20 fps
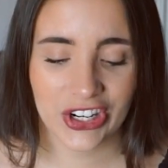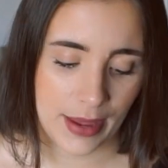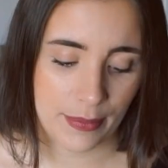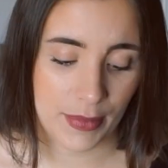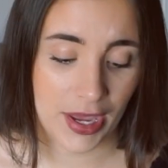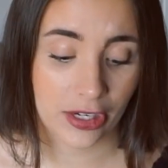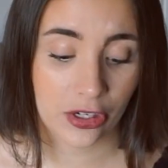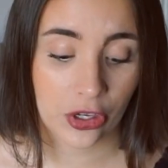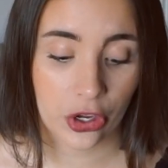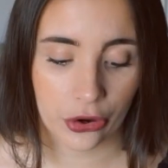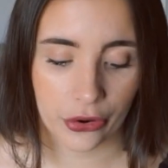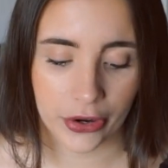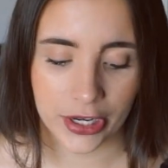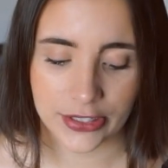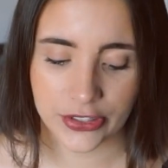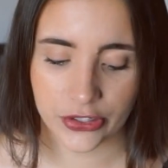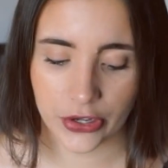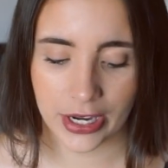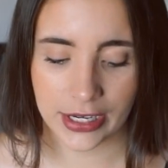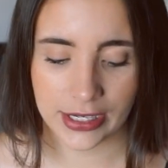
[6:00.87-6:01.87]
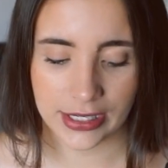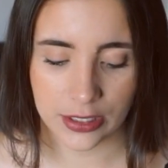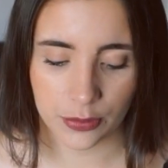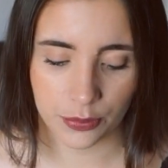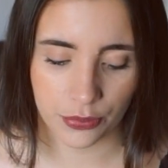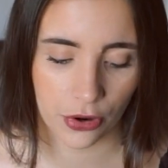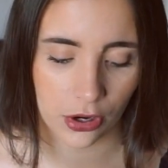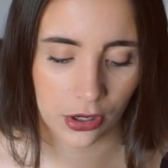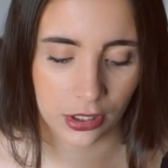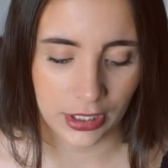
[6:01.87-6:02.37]
I made curry, so I needed
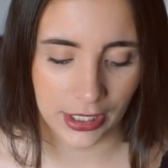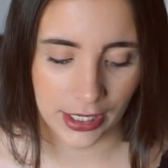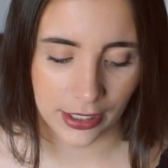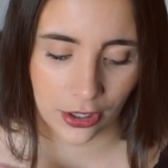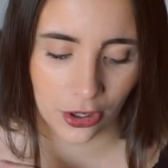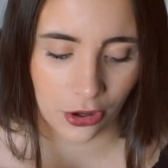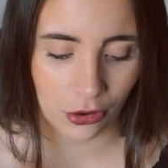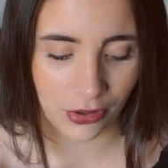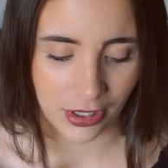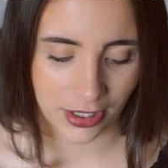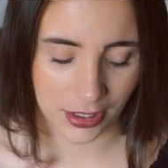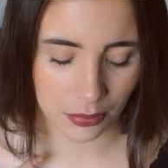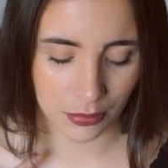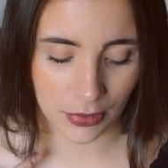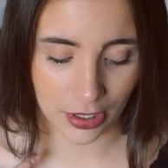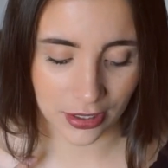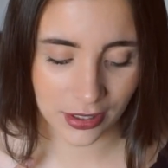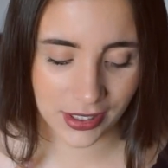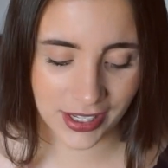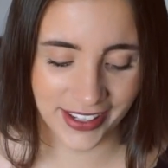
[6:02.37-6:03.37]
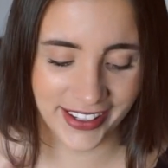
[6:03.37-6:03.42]
broccoli and coconut milk.